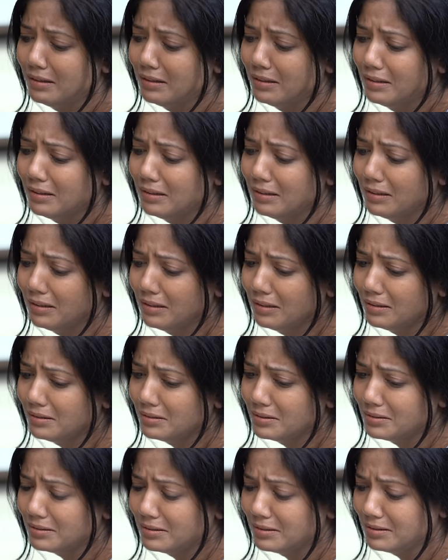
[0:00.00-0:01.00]

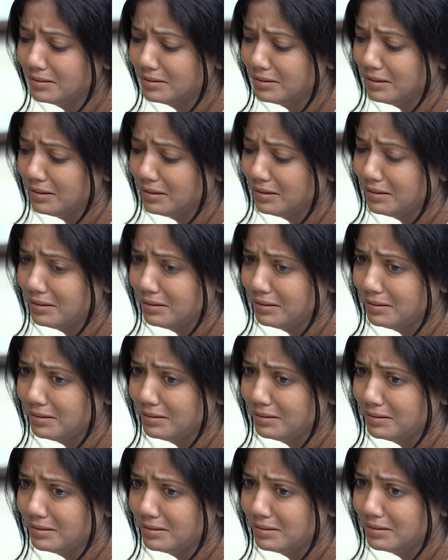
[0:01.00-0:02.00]

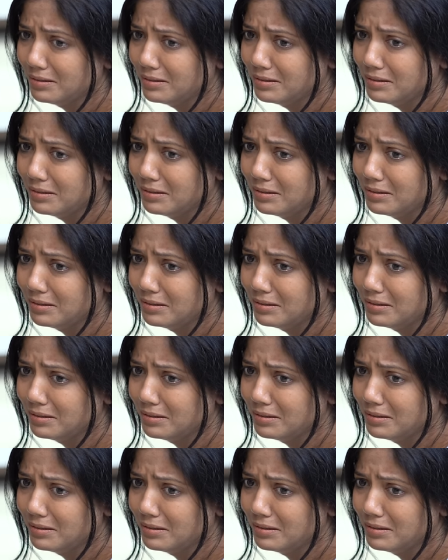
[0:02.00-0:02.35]
Nobody speaks.